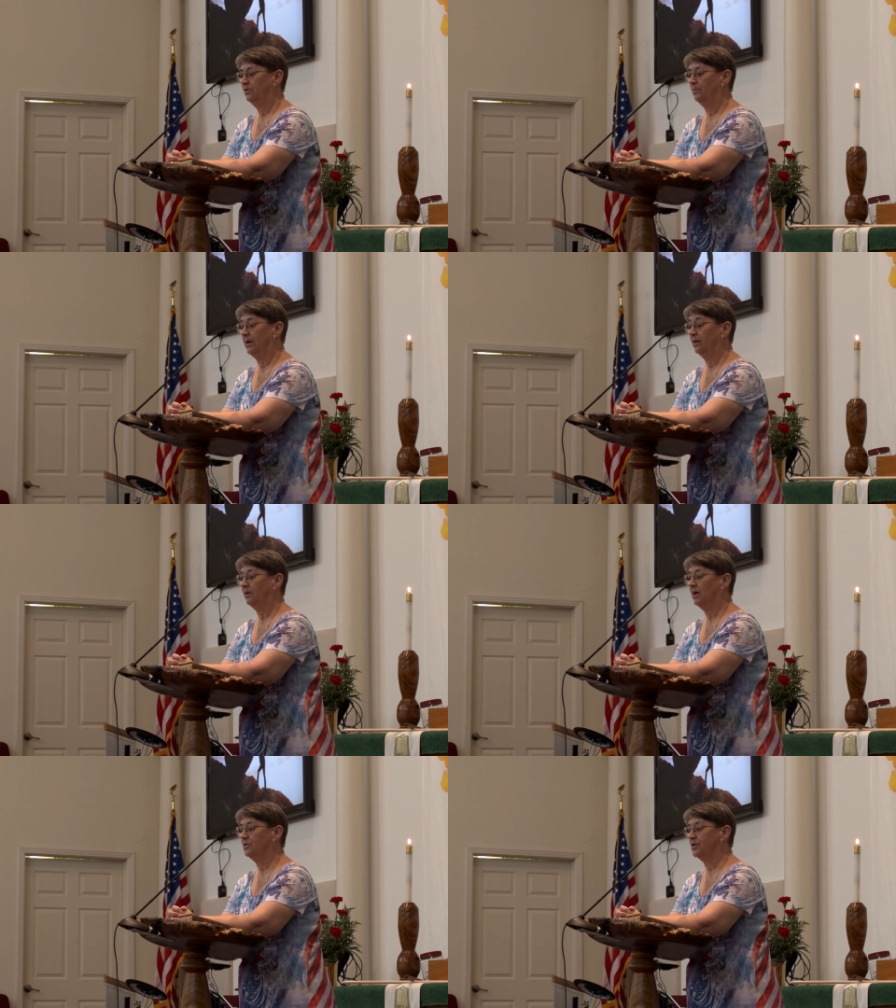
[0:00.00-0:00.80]
no matter
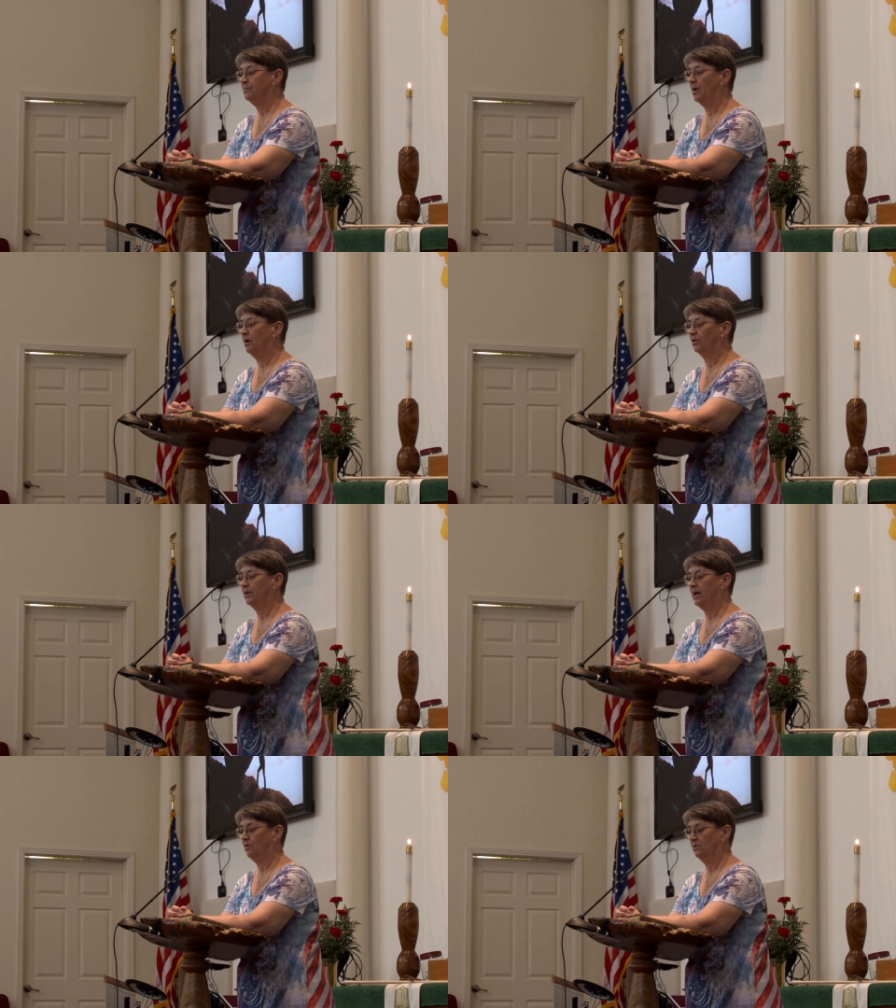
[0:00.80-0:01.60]
how small or
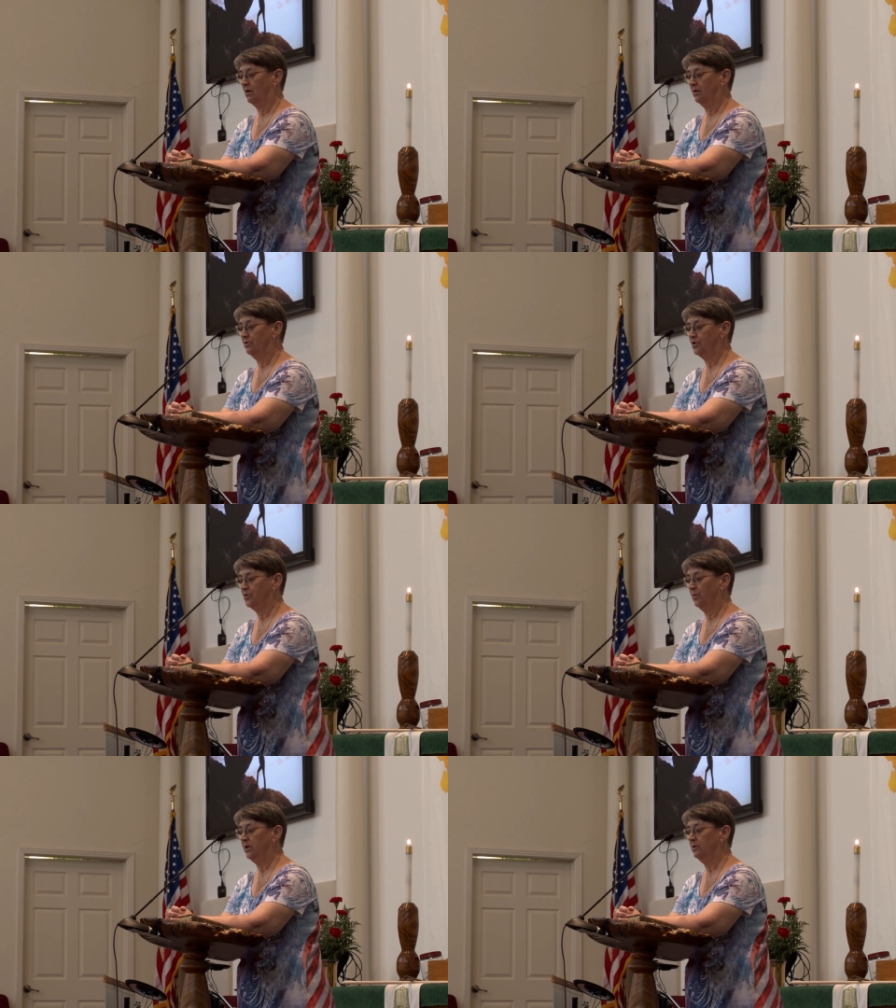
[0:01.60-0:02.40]
how large.
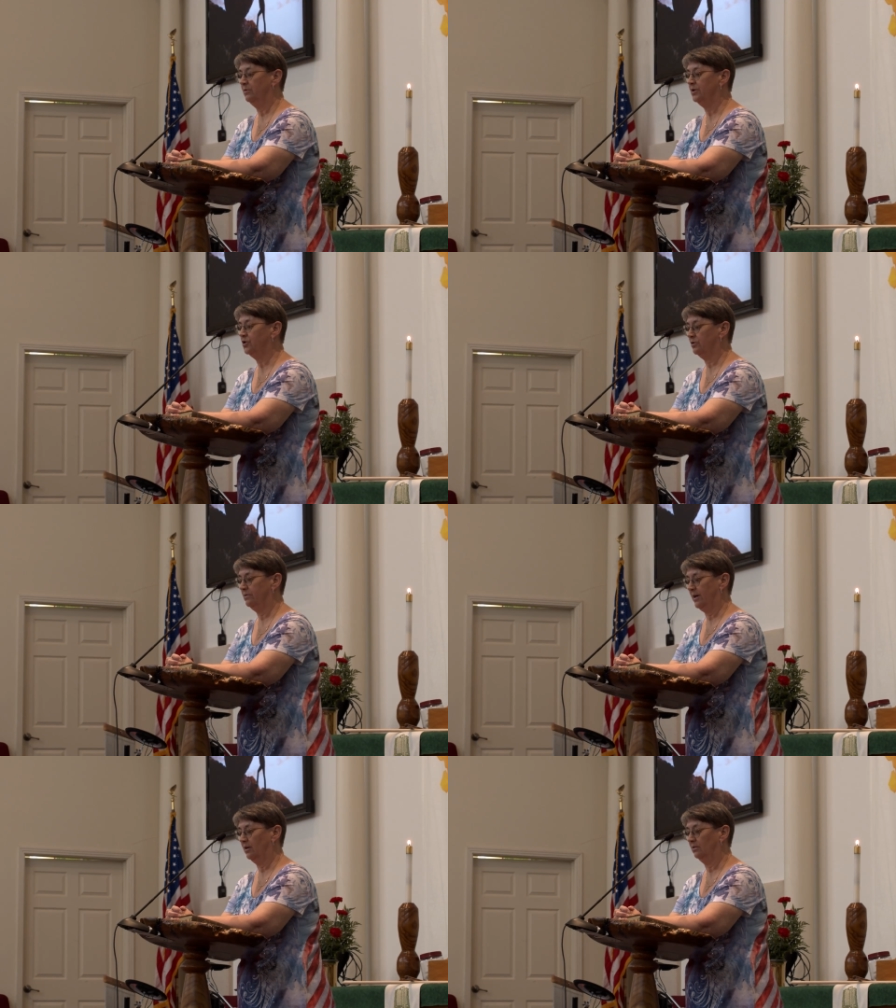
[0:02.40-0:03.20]
We know that you're
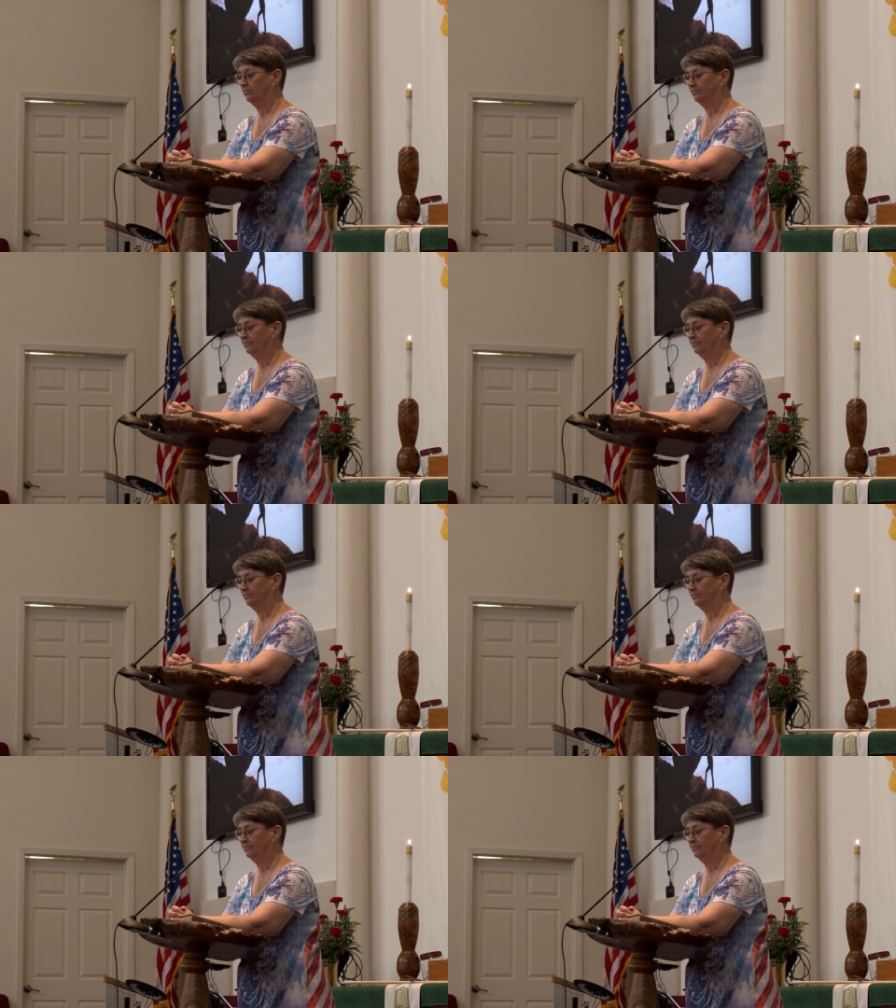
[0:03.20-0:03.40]
there.